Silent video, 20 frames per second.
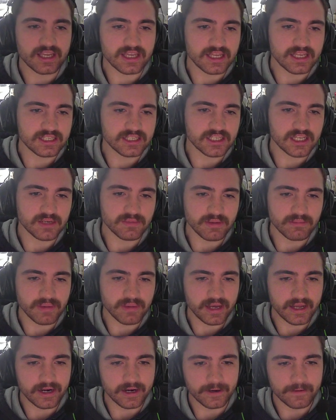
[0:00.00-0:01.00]
is going to be
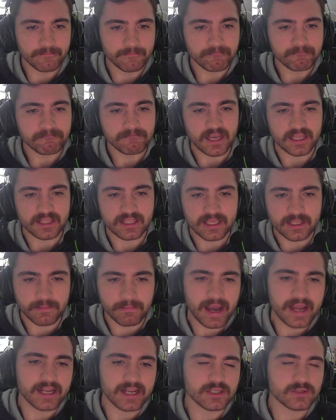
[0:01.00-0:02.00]
better. I think
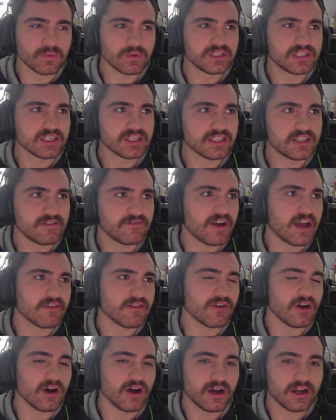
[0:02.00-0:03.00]
minus
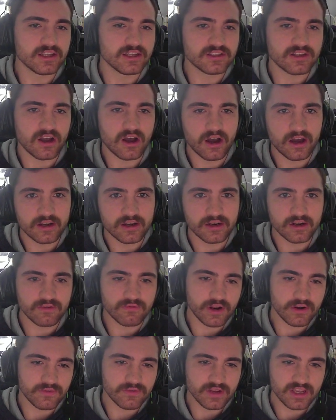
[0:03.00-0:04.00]
165 odds on
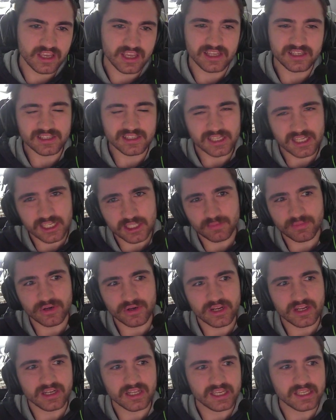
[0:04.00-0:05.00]
Rodriguez is
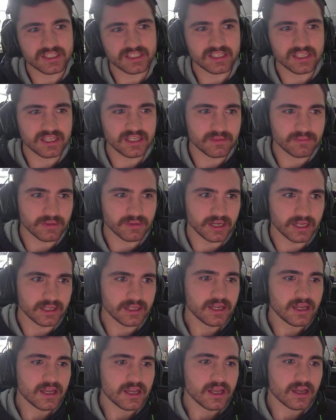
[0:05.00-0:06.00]
pretty decent, but
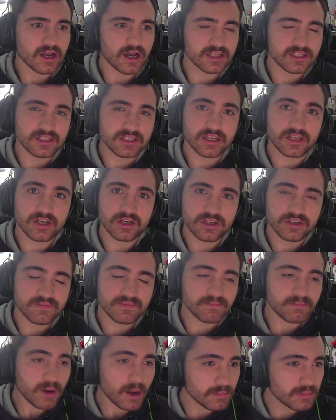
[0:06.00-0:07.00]
Costa could
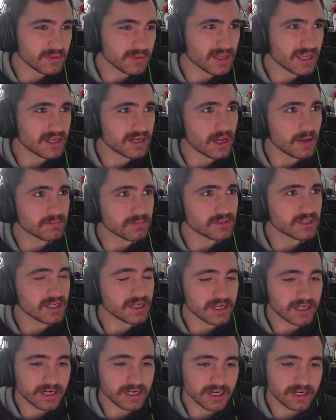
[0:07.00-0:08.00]
probably get an
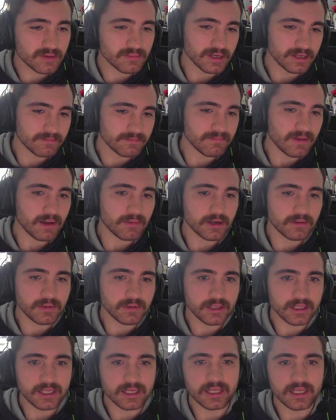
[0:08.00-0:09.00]
upset here, but I'm going to
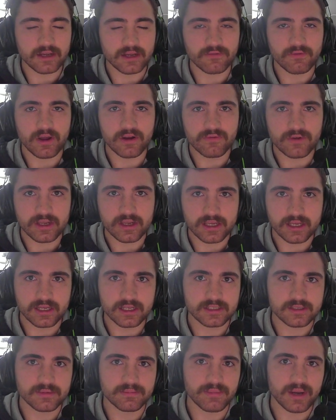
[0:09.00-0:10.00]
be leaning
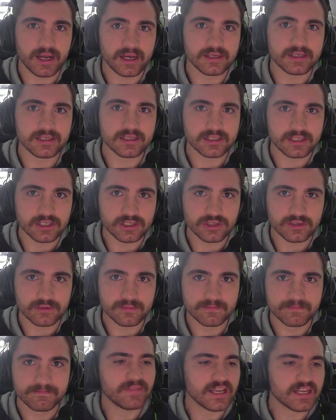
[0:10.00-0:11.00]
Rodriguez by decision.
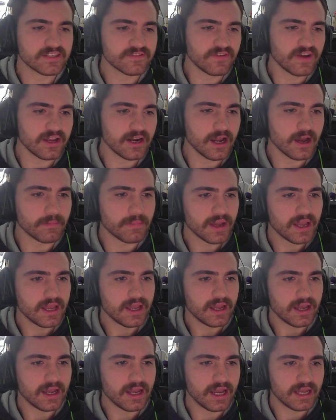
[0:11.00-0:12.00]
Next fight up,
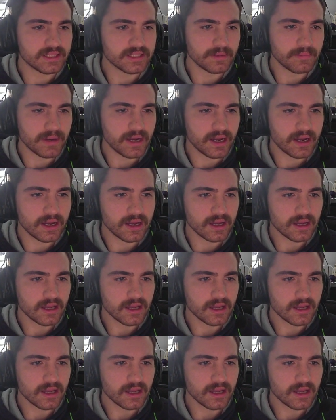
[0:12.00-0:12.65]
Ateba